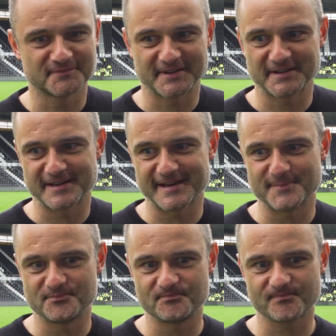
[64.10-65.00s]

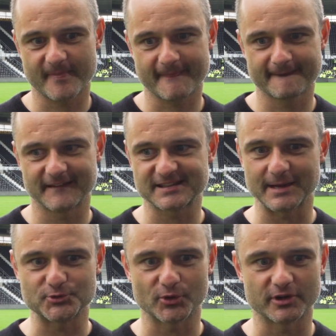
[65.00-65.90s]
At
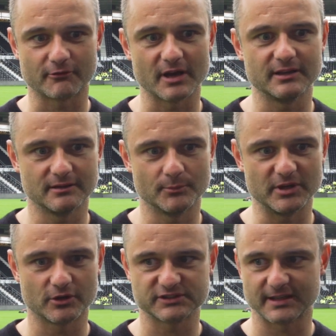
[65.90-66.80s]
times we got it right and we
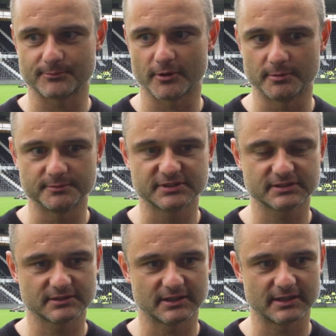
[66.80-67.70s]
caused them problems
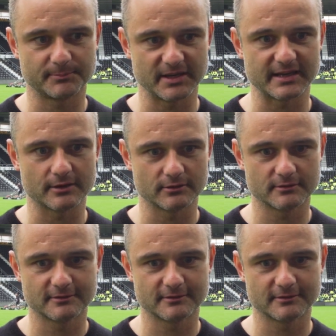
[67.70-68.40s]
playing out.